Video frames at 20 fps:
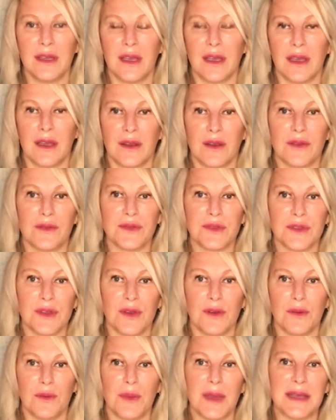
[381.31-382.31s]
and
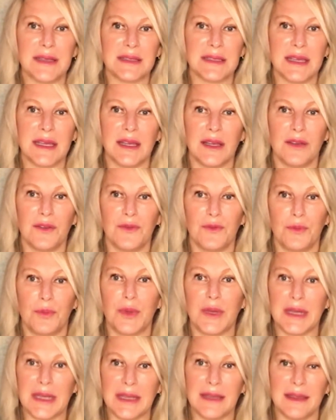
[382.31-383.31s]
also myself
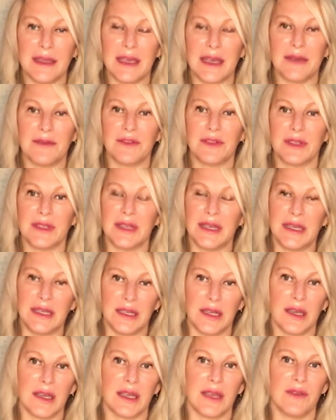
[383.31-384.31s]
putting in the effort and
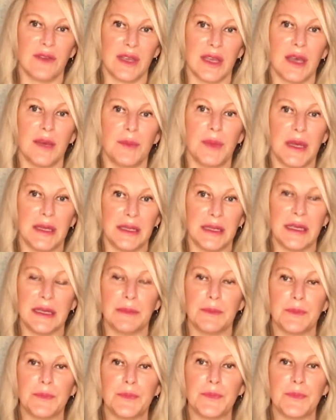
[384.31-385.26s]
not giving up on him.